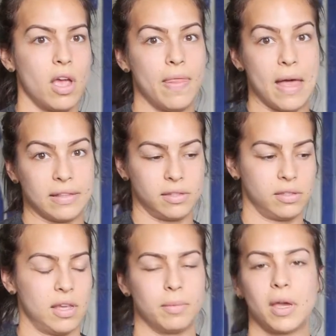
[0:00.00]
and that's the
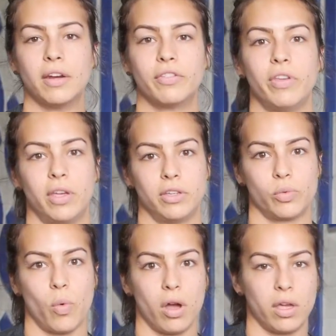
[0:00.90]
same kind of thing
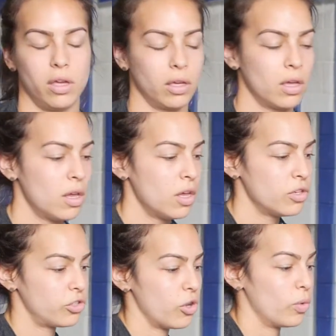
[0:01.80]
as walking.
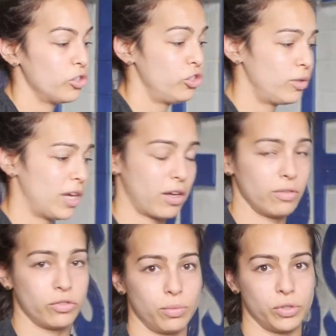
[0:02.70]
So once you get
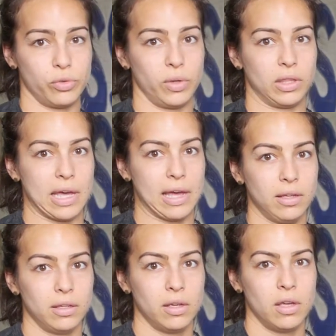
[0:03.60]
comfortable doing
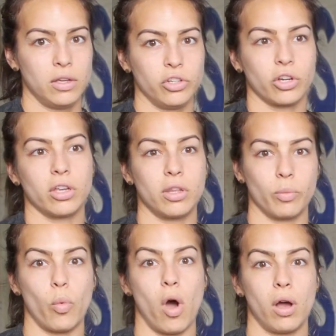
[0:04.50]
that, you're gonna
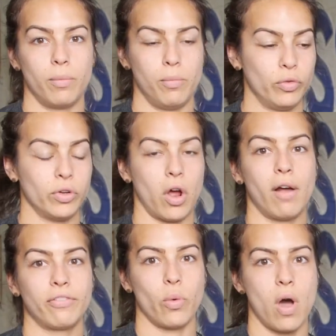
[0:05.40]
then move it
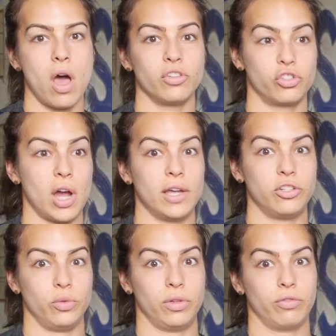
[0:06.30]
off the wall and try
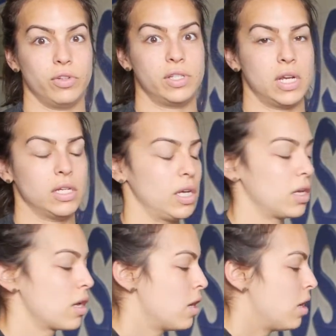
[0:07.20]
it doing
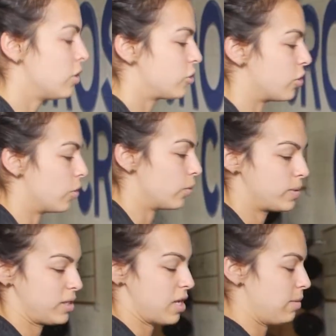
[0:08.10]
freestanding. So
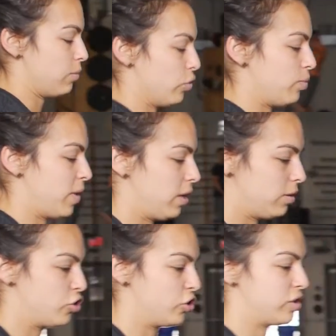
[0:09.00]
same
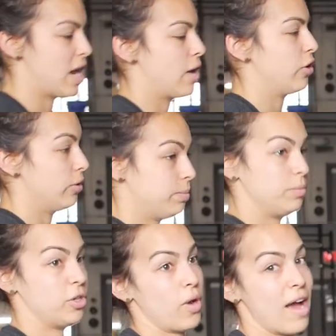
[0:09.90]
movement, just now you
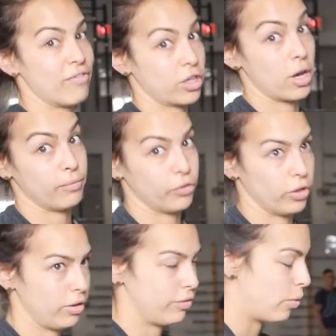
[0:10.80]
don't have the
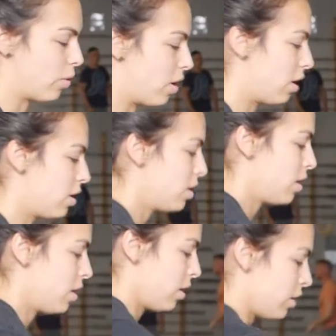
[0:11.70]
comfort of the wall.
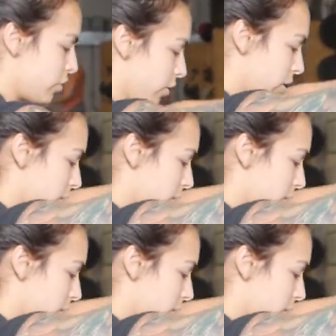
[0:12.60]
So you're